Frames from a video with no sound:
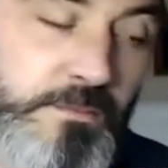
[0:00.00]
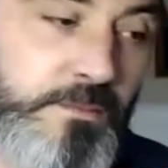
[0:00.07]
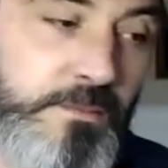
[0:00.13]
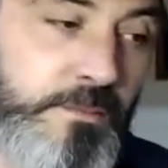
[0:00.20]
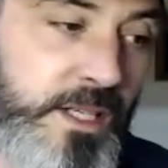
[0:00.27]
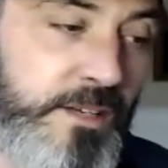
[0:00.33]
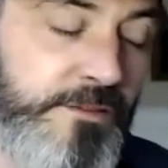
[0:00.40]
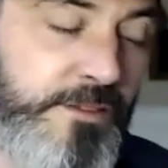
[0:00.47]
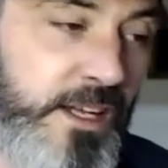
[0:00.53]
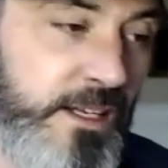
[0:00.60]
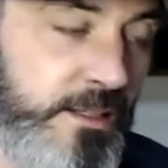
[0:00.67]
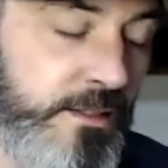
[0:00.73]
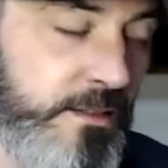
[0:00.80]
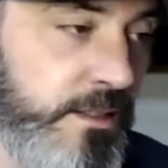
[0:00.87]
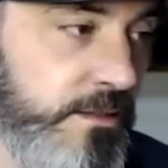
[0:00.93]
being a fan
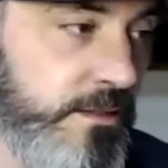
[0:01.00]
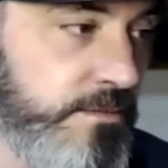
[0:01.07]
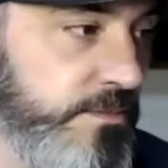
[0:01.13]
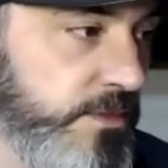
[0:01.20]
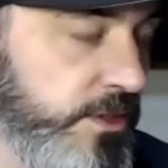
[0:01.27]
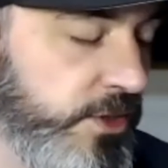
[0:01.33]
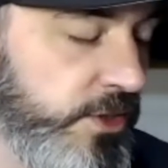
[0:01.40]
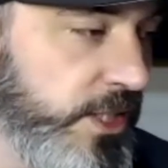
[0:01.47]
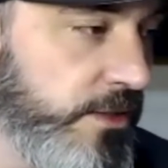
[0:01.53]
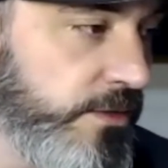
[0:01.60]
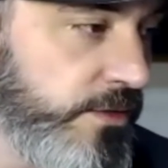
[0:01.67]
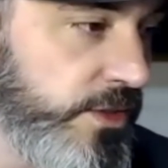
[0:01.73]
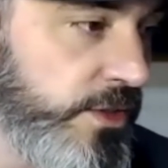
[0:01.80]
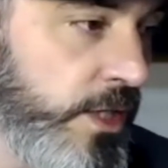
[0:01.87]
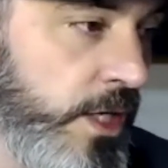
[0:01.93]
of the Chiefs.